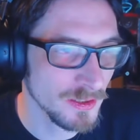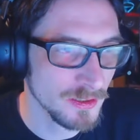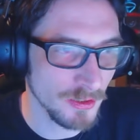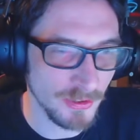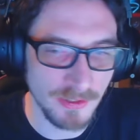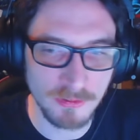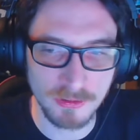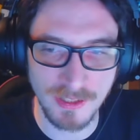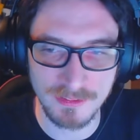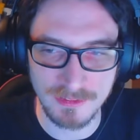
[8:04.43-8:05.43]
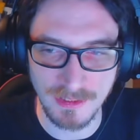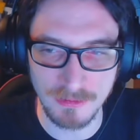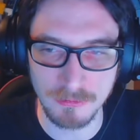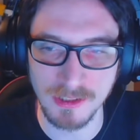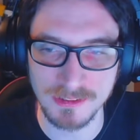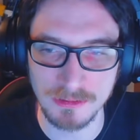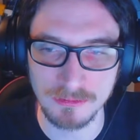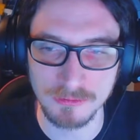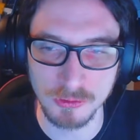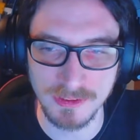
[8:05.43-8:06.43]
Okay, well that's a run-in
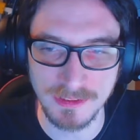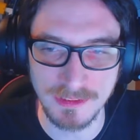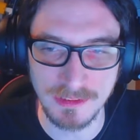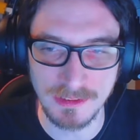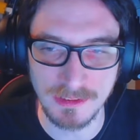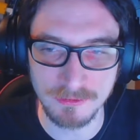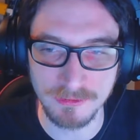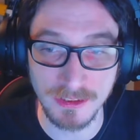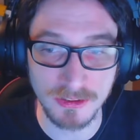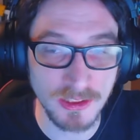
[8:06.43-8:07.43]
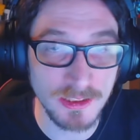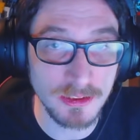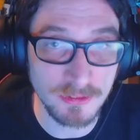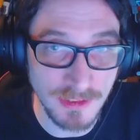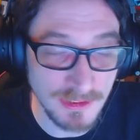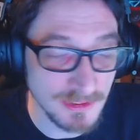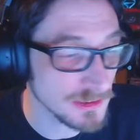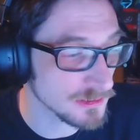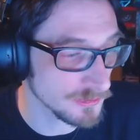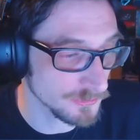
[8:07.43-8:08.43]
for the franchise
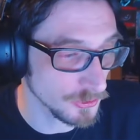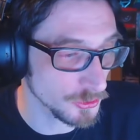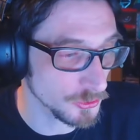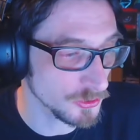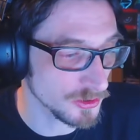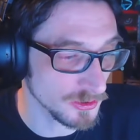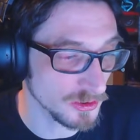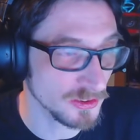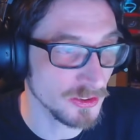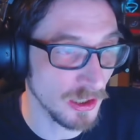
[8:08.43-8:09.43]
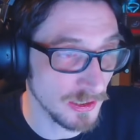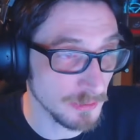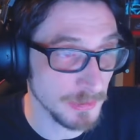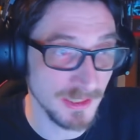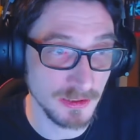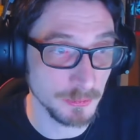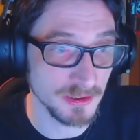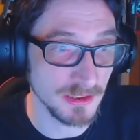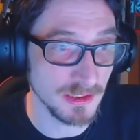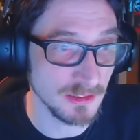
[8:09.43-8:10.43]
fanatic, for sure, because you got 9 platinums
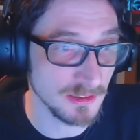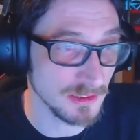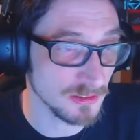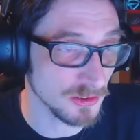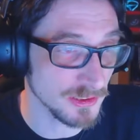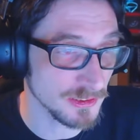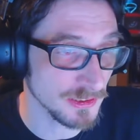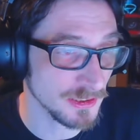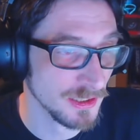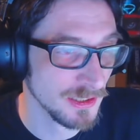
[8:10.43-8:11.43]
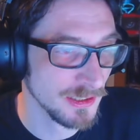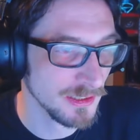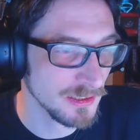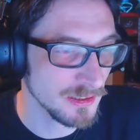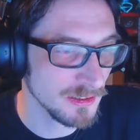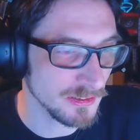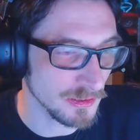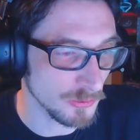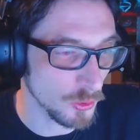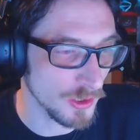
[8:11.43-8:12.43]
there, and that's crazy. They're
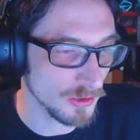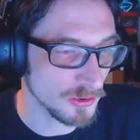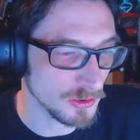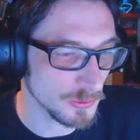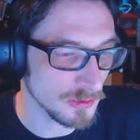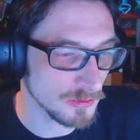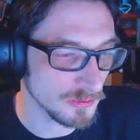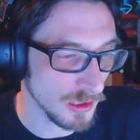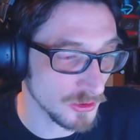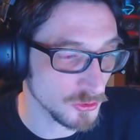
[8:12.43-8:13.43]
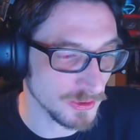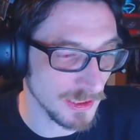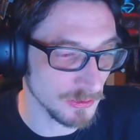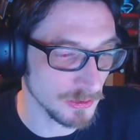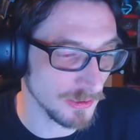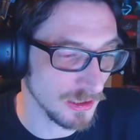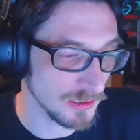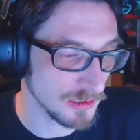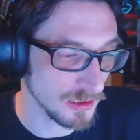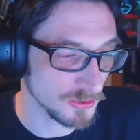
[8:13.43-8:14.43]
all quite long as well, 100 hours, Valhalla
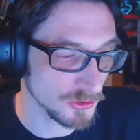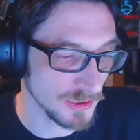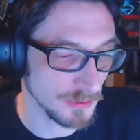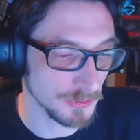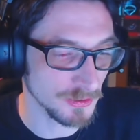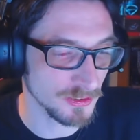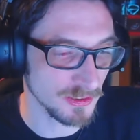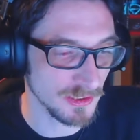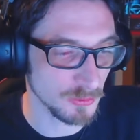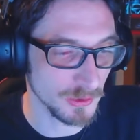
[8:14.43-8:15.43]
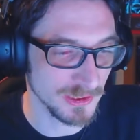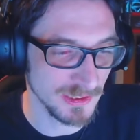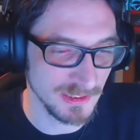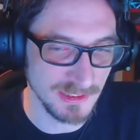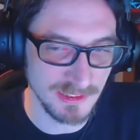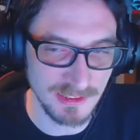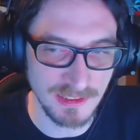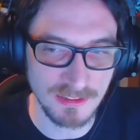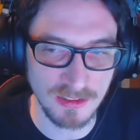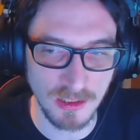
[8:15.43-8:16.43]
100 hours, so that's winning in the
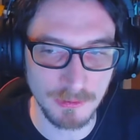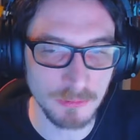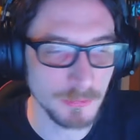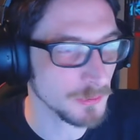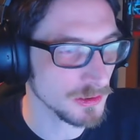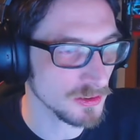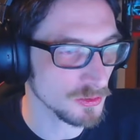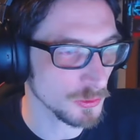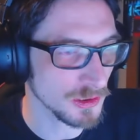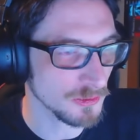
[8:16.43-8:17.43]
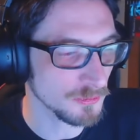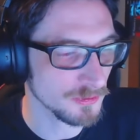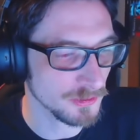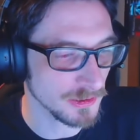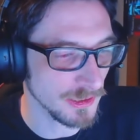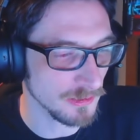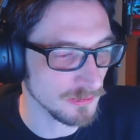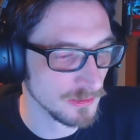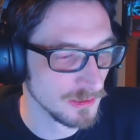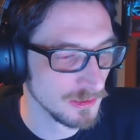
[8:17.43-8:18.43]
time commitment as well, for now.
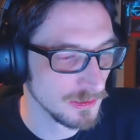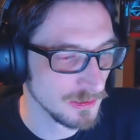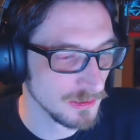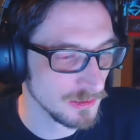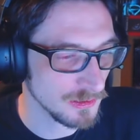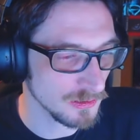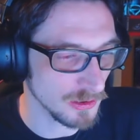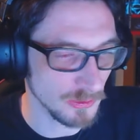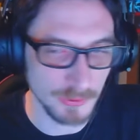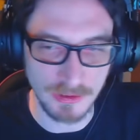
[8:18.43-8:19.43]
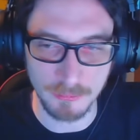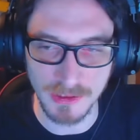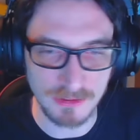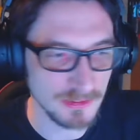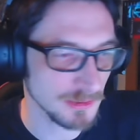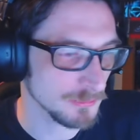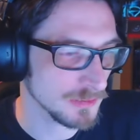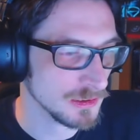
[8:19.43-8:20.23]
Alright, we'll come back to them.